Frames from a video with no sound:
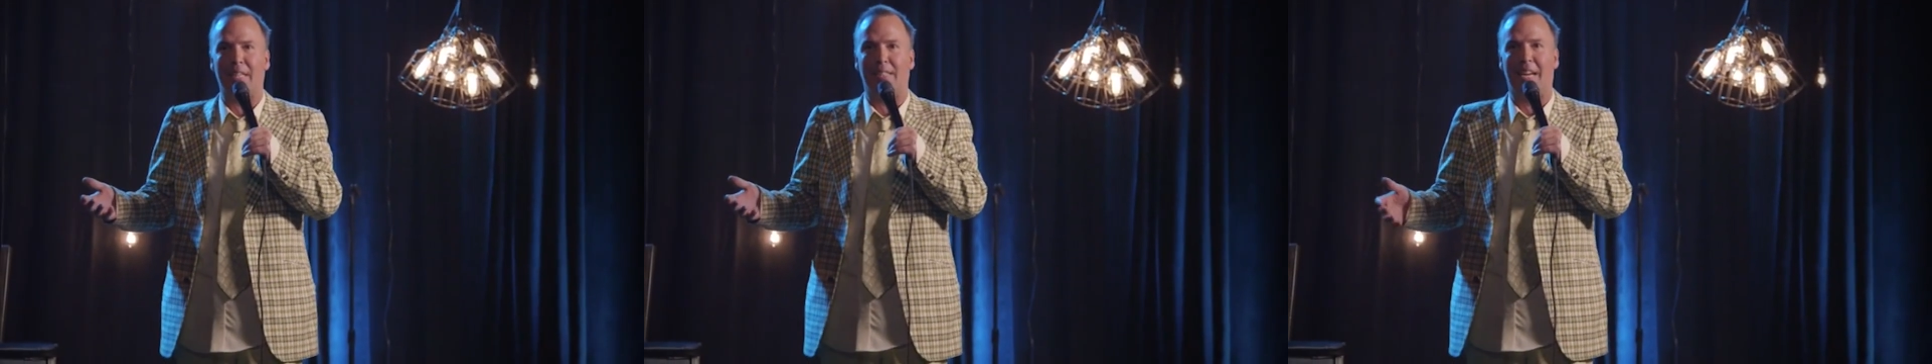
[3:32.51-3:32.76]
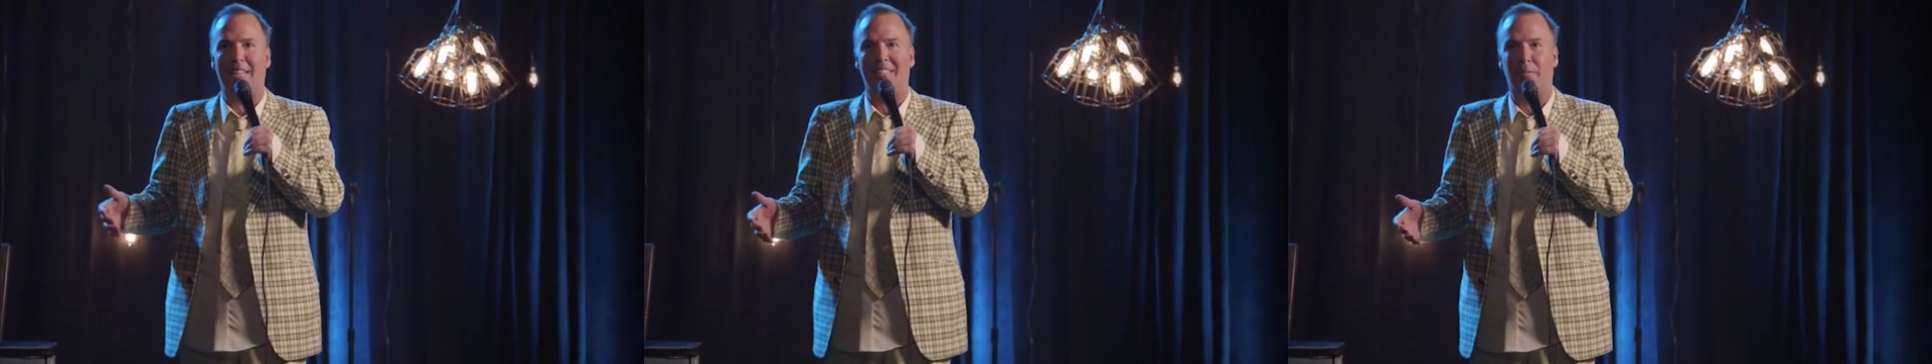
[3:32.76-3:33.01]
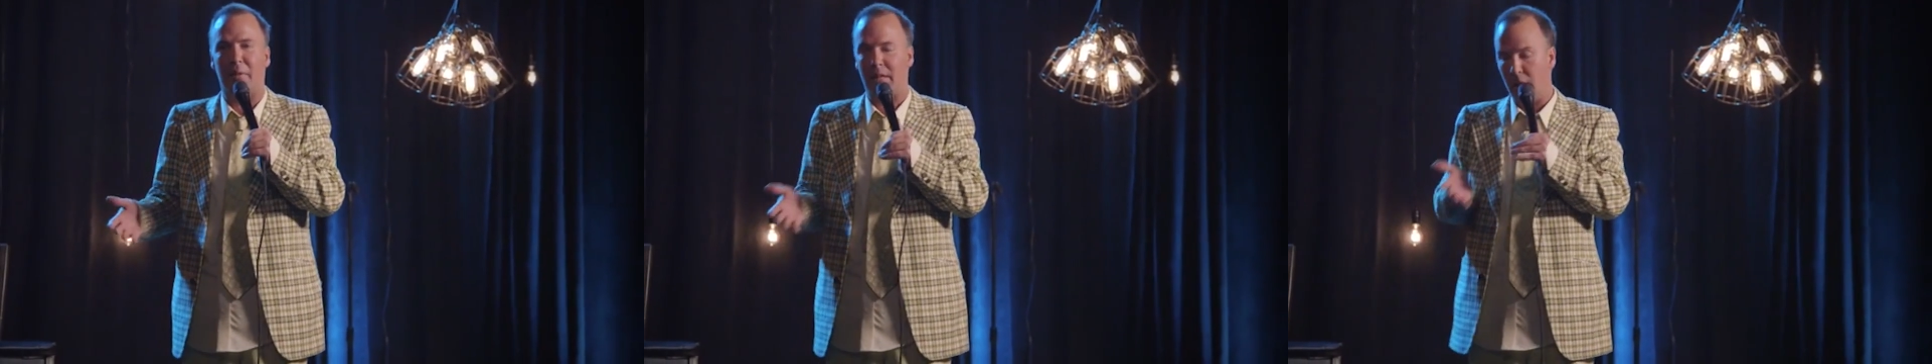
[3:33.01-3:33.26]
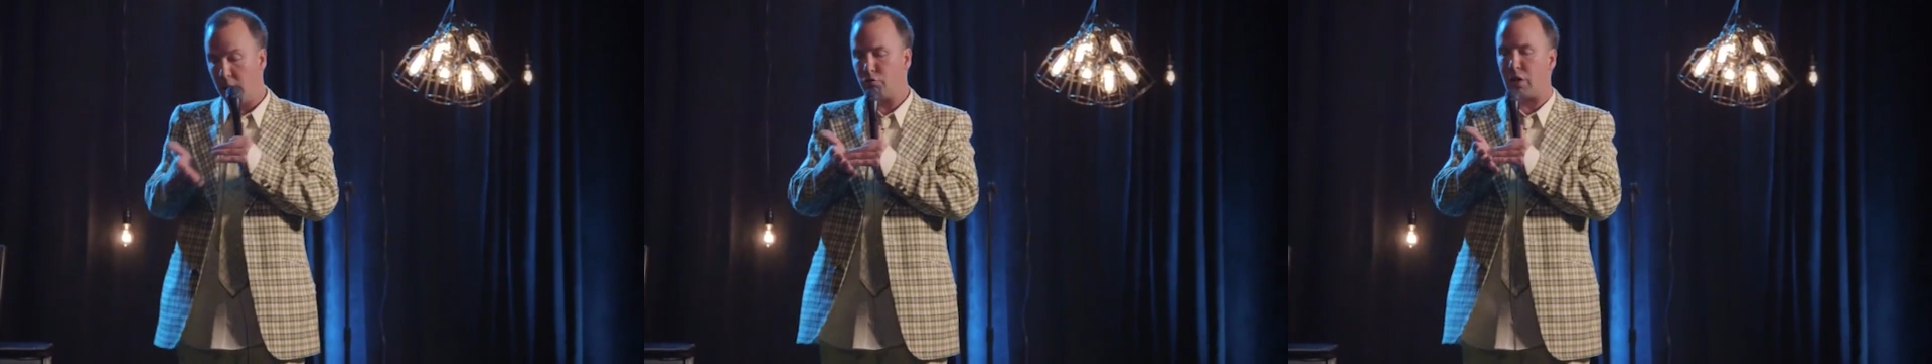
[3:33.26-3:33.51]
They tased
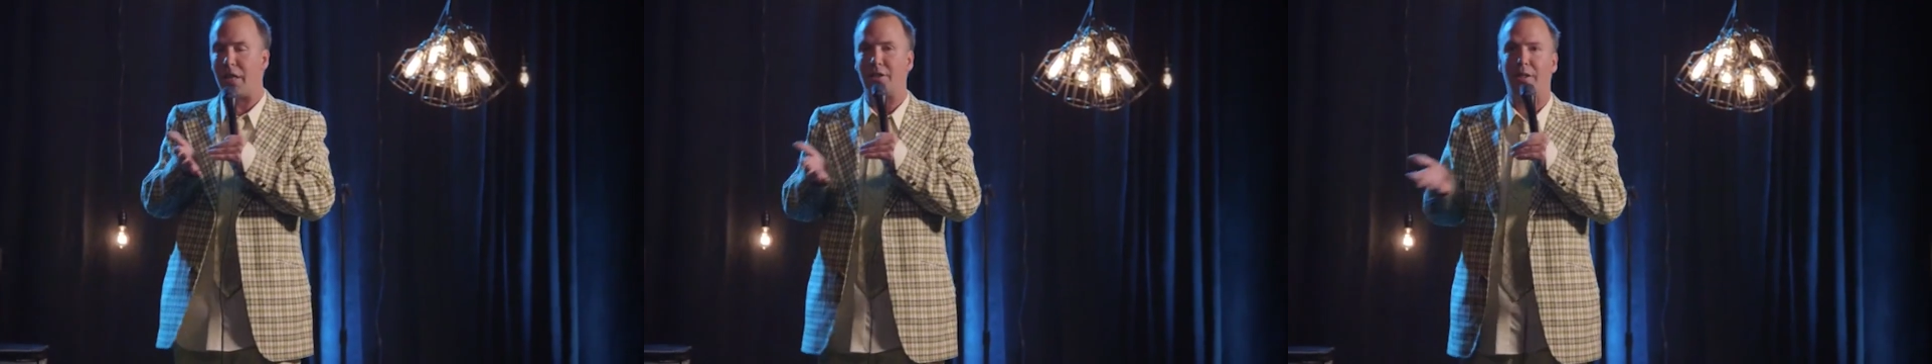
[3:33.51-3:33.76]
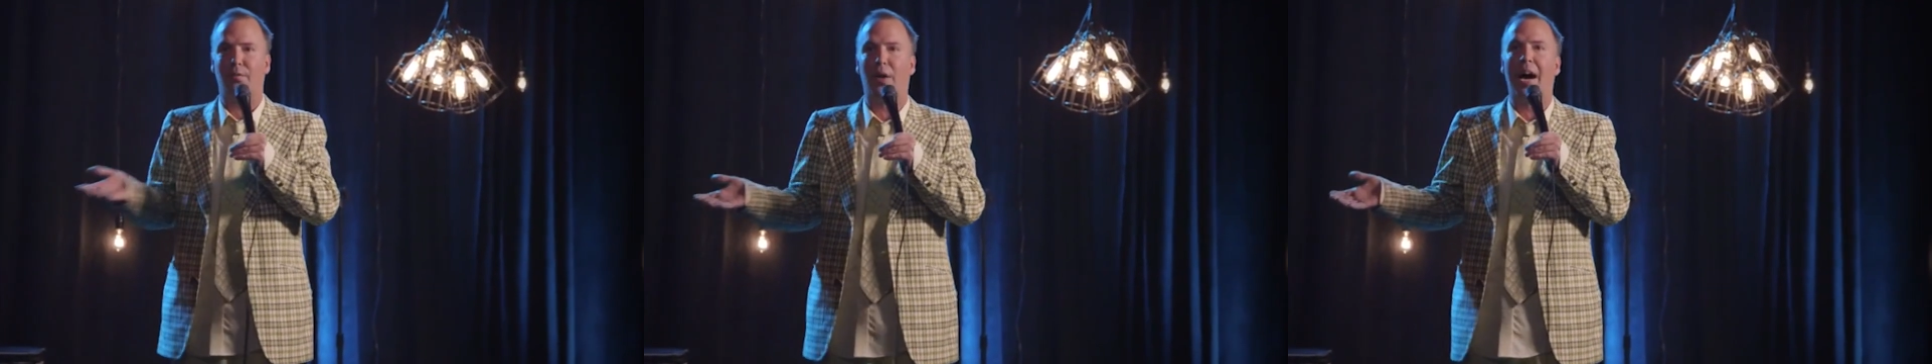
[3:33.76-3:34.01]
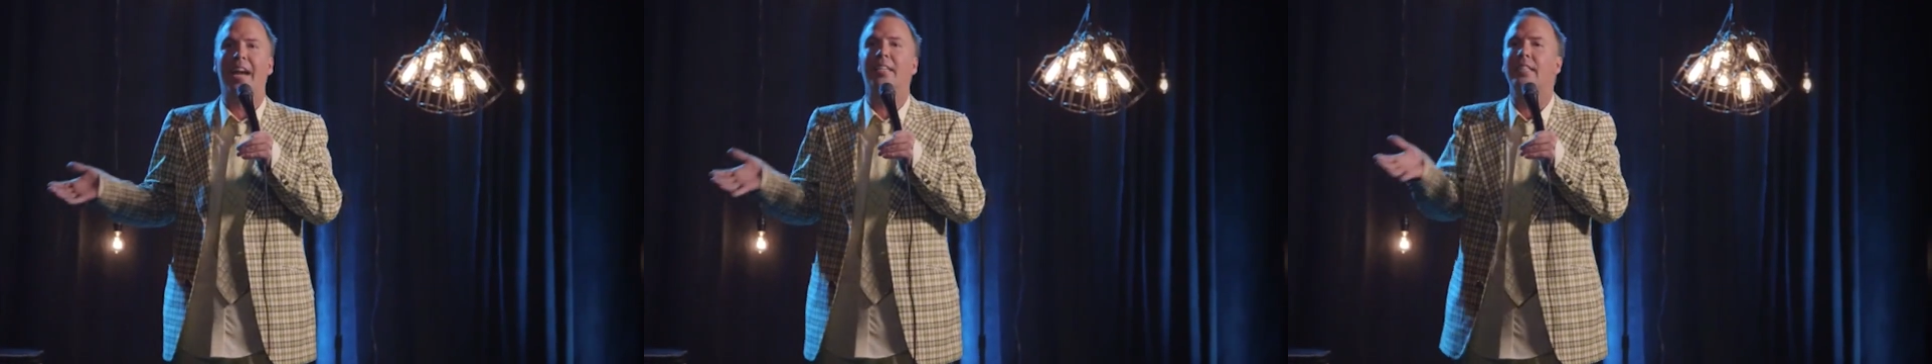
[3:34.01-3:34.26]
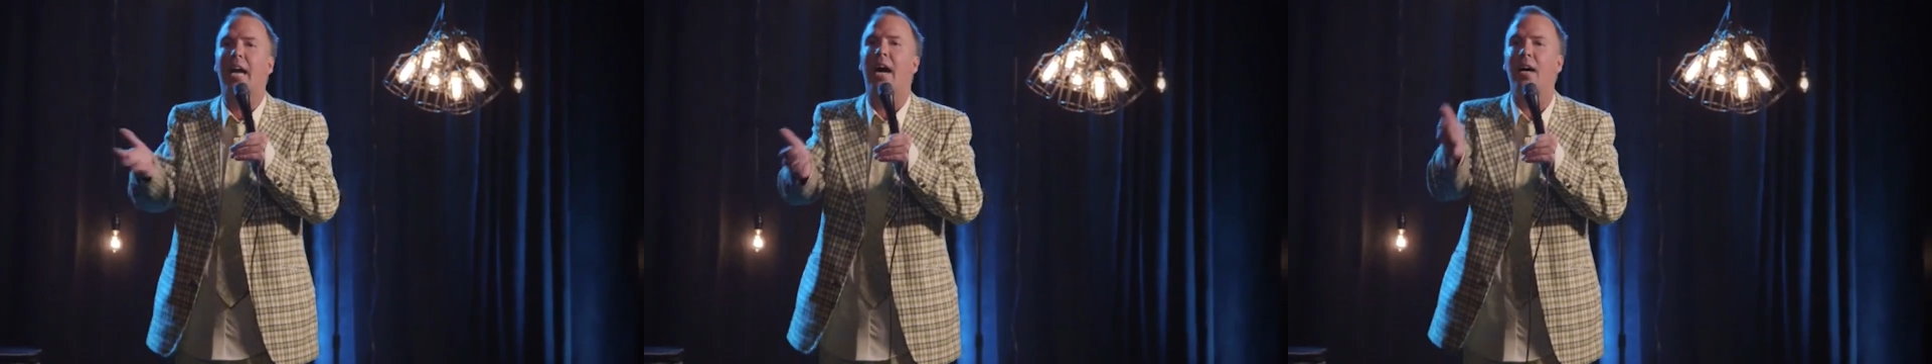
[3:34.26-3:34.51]
me.
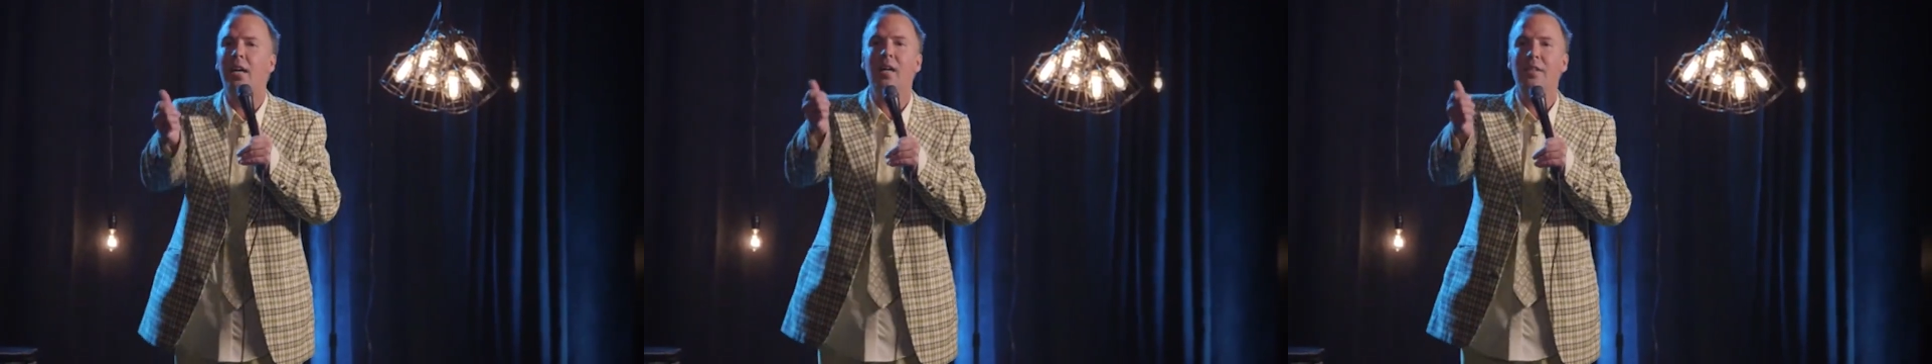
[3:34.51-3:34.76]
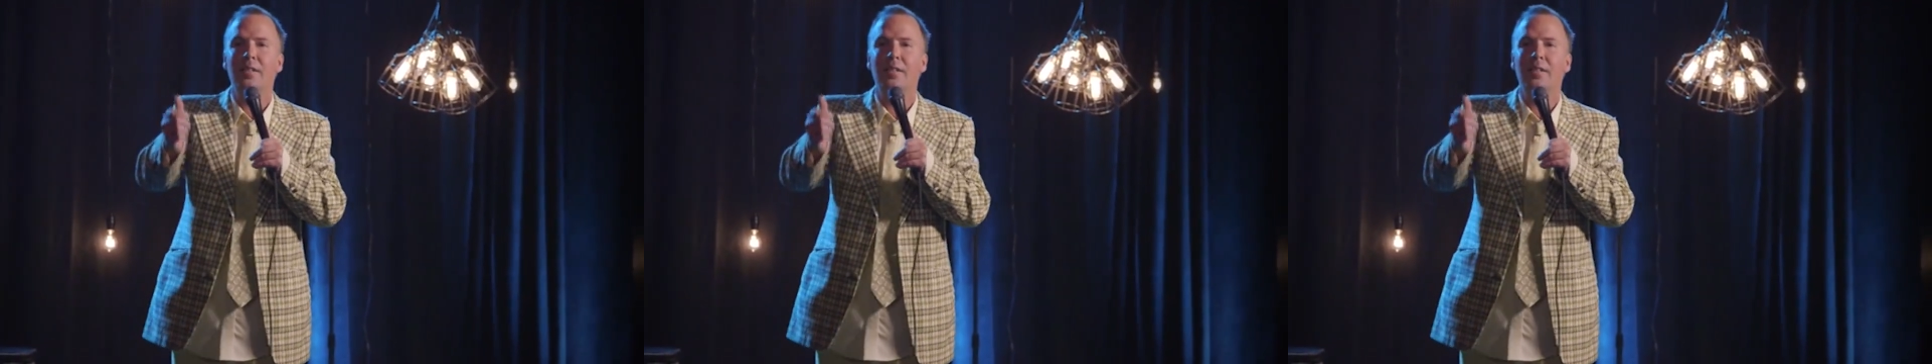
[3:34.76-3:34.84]
Justified. Yeah.